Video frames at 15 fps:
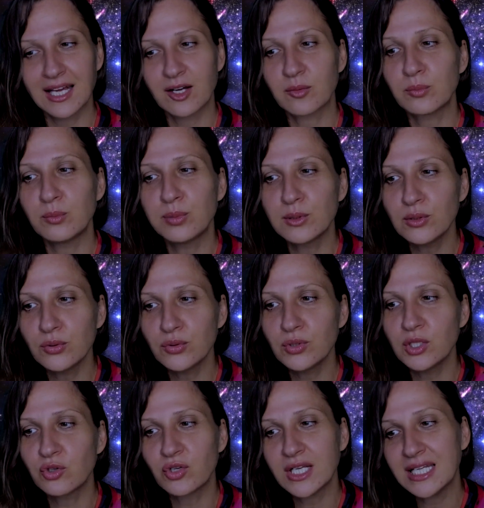
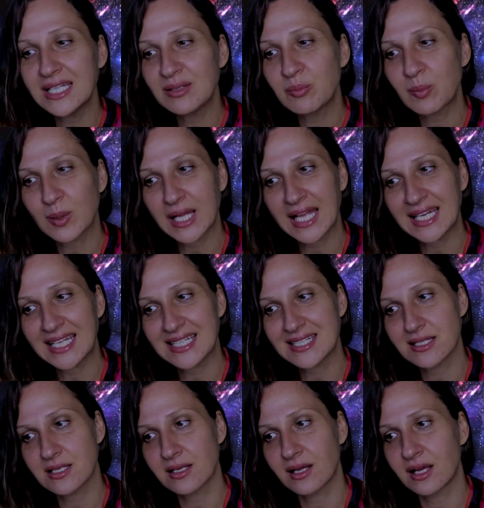blue-green
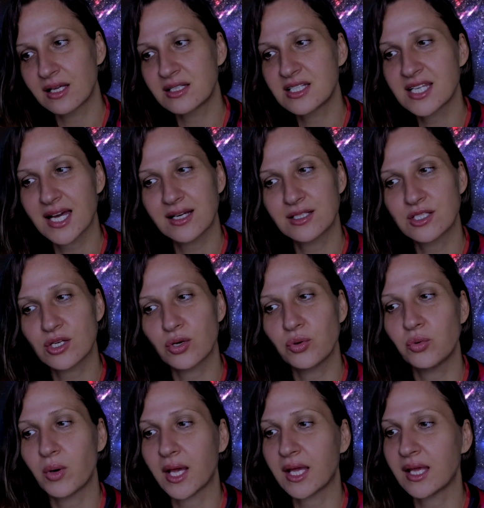planet tucked
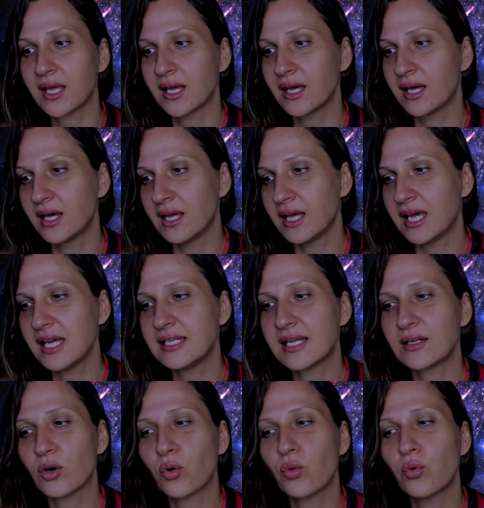away in an
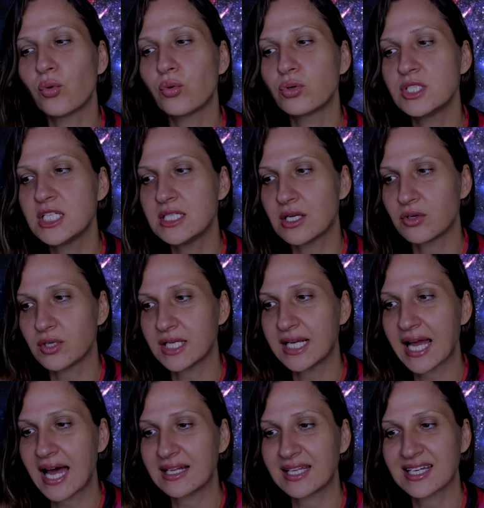ordinary
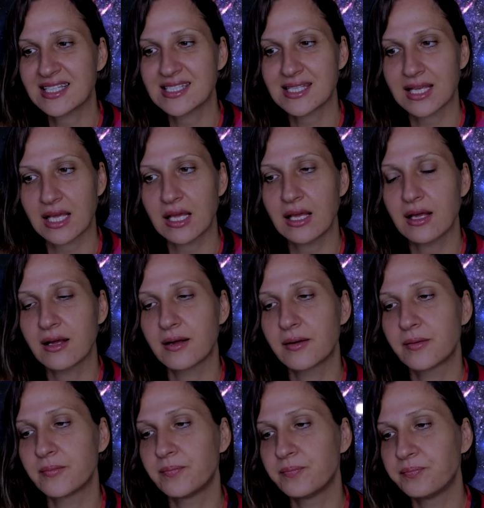galaxy.
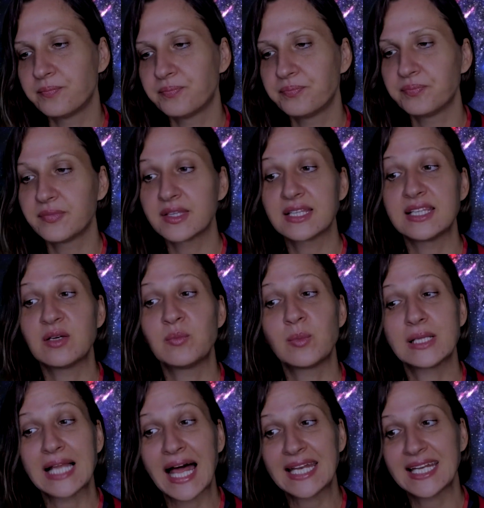The
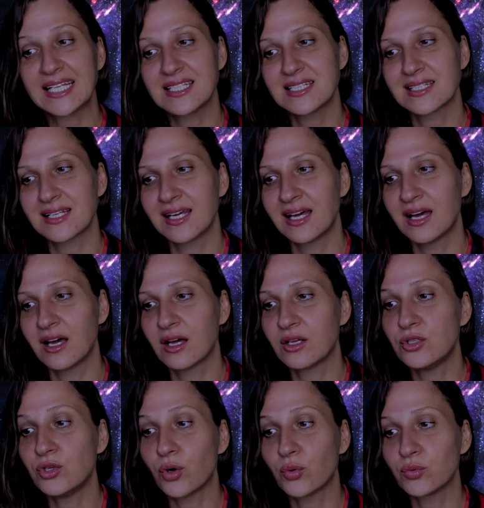planet
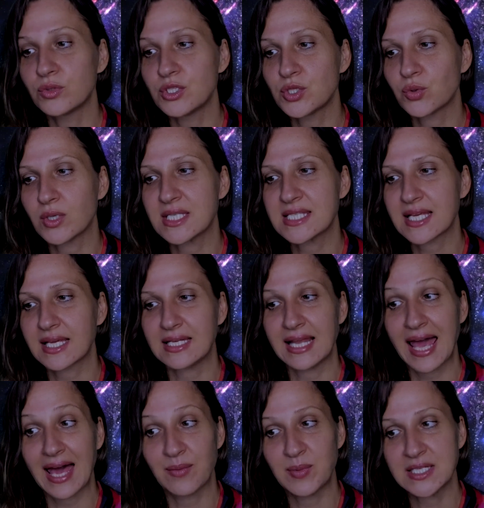known to its
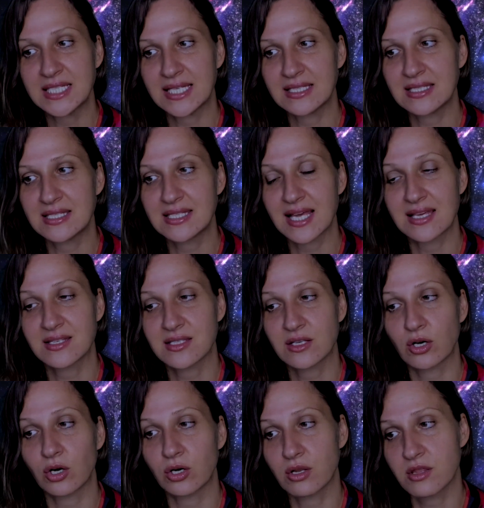inhabitants as
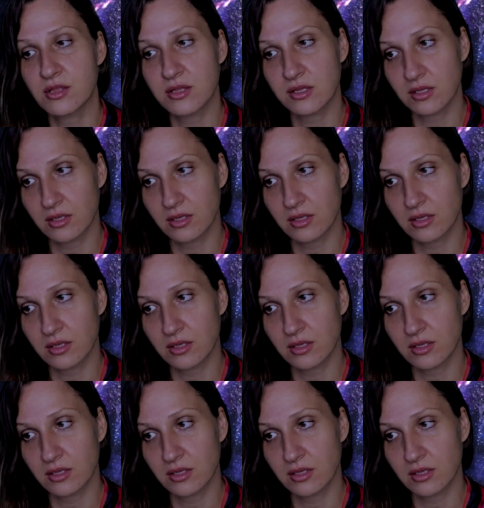Earth